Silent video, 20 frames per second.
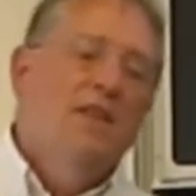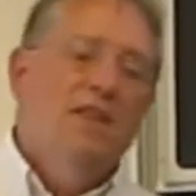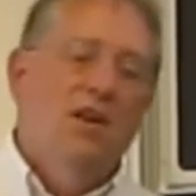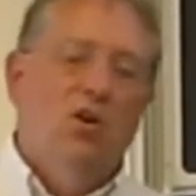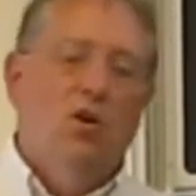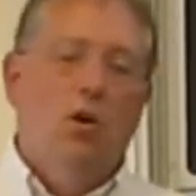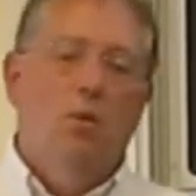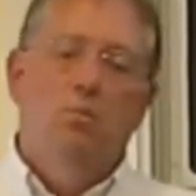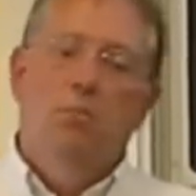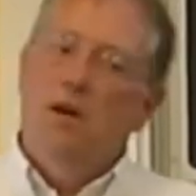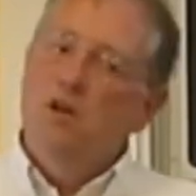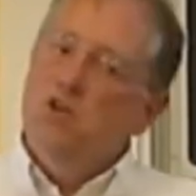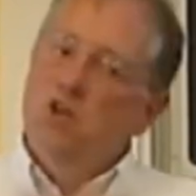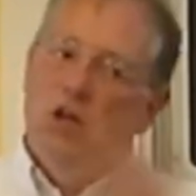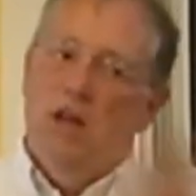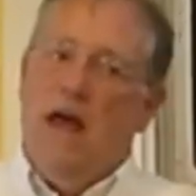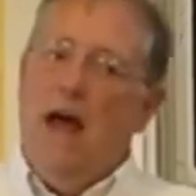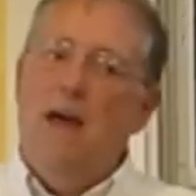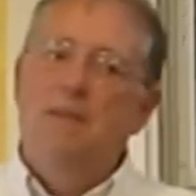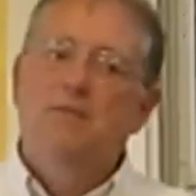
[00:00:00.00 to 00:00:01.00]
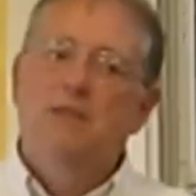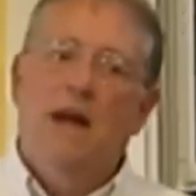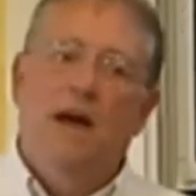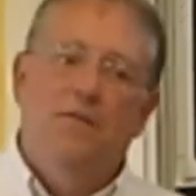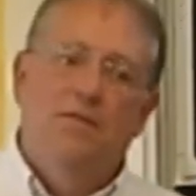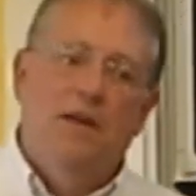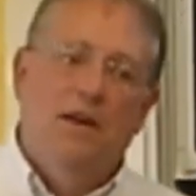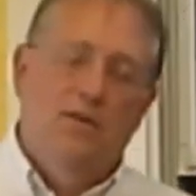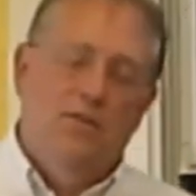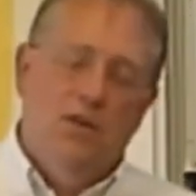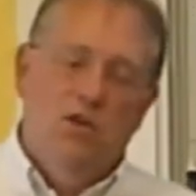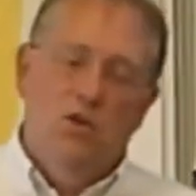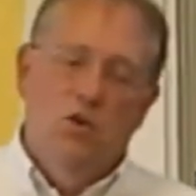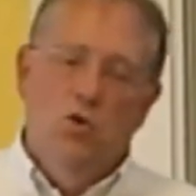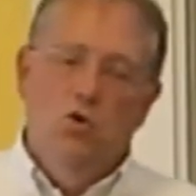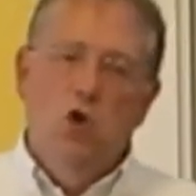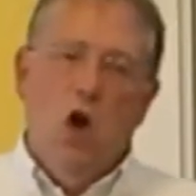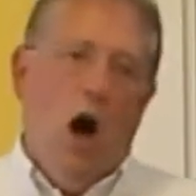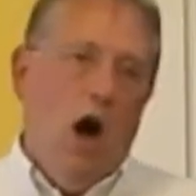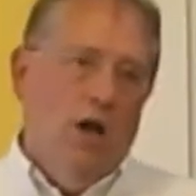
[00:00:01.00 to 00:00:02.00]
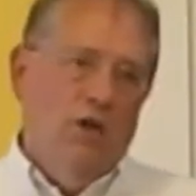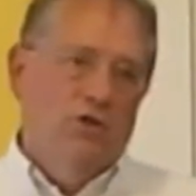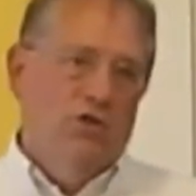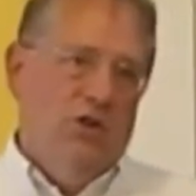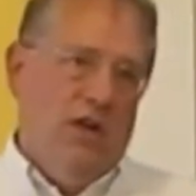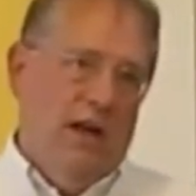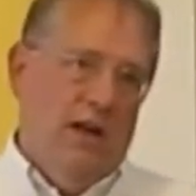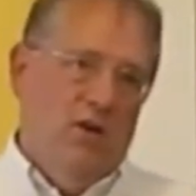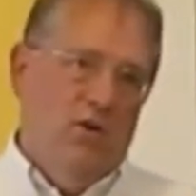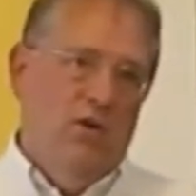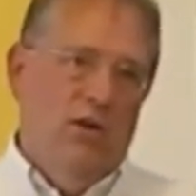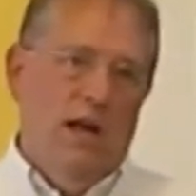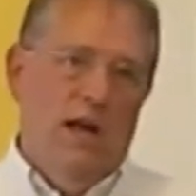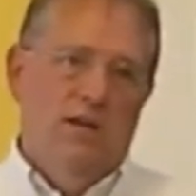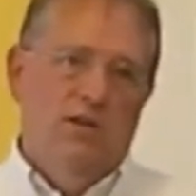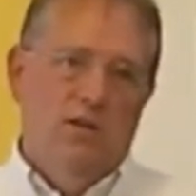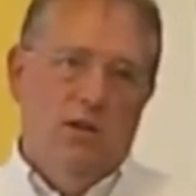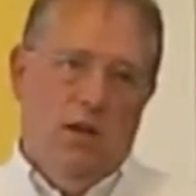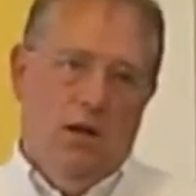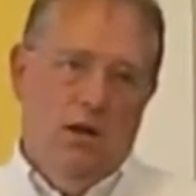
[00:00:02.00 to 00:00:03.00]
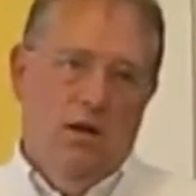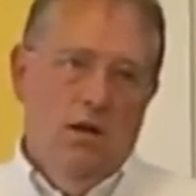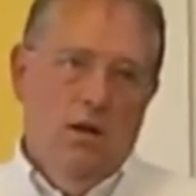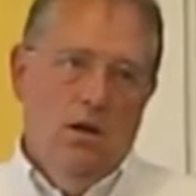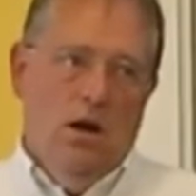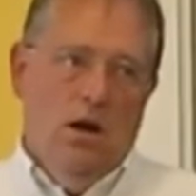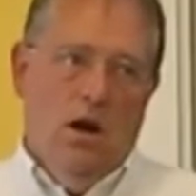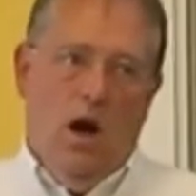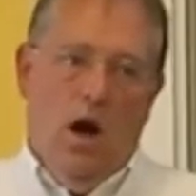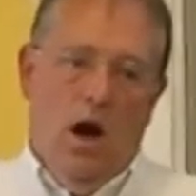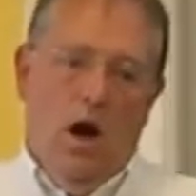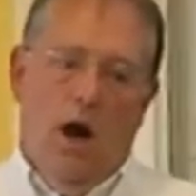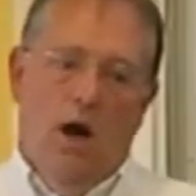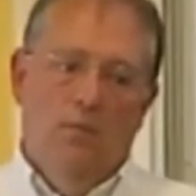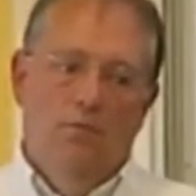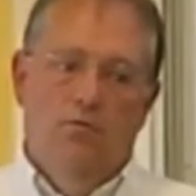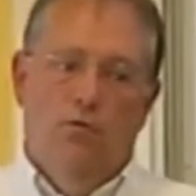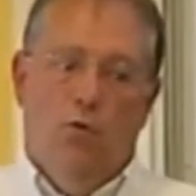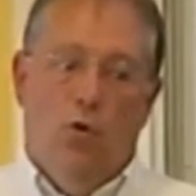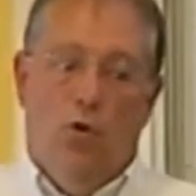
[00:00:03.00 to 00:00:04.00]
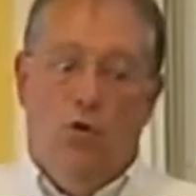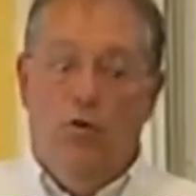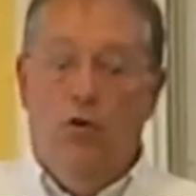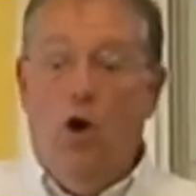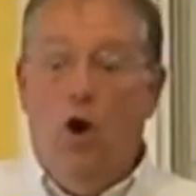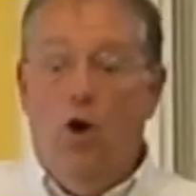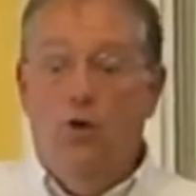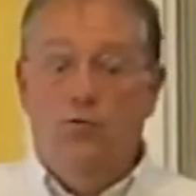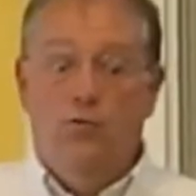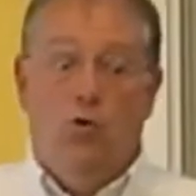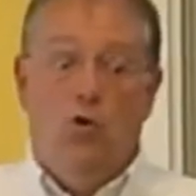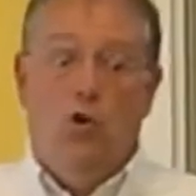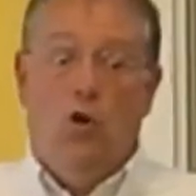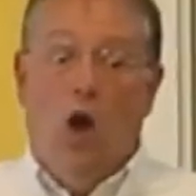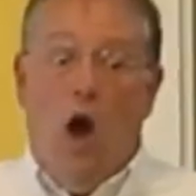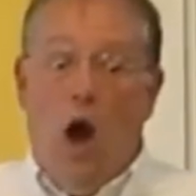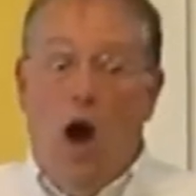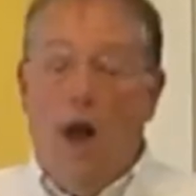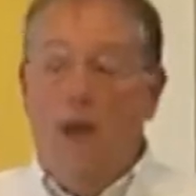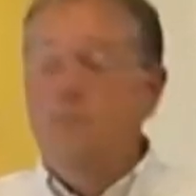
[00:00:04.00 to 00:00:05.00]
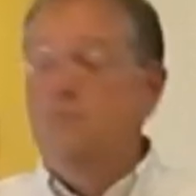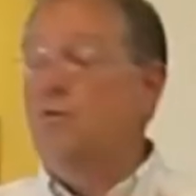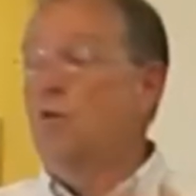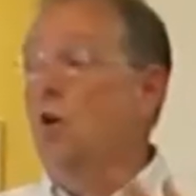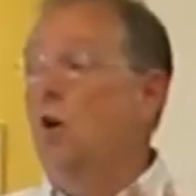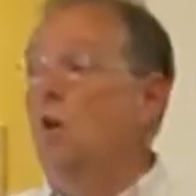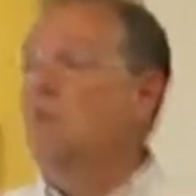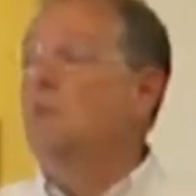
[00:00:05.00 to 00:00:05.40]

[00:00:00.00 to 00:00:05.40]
There are a bunch of labs out there that do non-standard testing um, for the, for Lyme, for